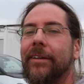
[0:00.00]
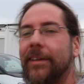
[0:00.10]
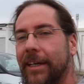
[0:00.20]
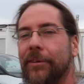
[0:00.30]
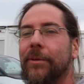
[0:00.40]

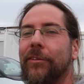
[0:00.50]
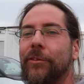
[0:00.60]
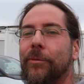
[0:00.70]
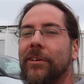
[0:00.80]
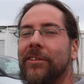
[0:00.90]
Thank you much
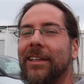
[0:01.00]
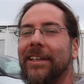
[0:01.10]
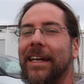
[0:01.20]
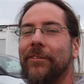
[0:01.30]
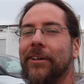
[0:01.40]
for
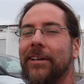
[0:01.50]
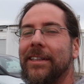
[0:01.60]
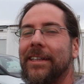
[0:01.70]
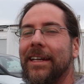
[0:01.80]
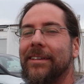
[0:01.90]
watching. Have a
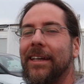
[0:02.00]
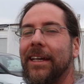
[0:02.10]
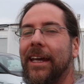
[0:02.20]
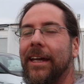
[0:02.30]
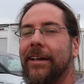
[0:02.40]
great day and
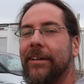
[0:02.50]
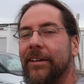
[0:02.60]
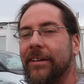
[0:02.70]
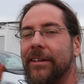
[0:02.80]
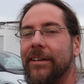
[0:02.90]
take care.
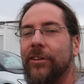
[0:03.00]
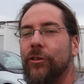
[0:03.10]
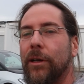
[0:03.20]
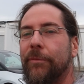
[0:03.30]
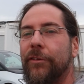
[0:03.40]

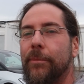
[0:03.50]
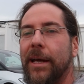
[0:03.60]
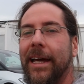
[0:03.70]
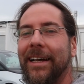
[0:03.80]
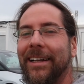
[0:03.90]
Trip from
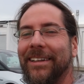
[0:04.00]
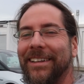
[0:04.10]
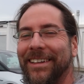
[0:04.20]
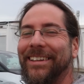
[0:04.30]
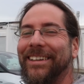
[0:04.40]
hell.
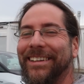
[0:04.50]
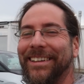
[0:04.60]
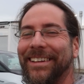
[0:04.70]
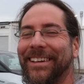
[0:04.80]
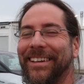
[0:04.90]

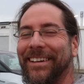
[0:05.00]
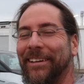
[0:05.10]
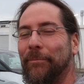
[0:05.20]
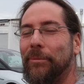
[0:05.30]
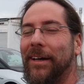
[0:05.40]

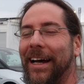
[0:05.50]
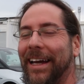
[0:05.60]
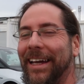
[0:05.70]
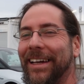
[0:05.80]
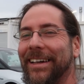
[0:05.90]

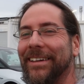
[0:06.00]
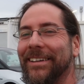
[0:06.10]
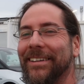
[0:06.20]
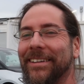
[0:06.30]
Bye.